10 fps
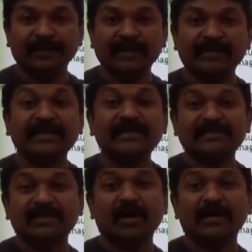then they
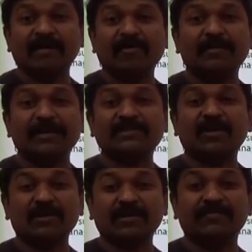developed a
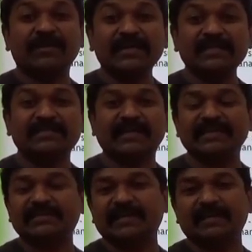sort of grudge
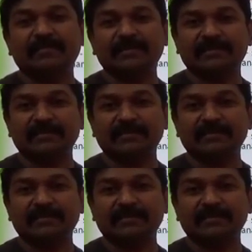against the animals.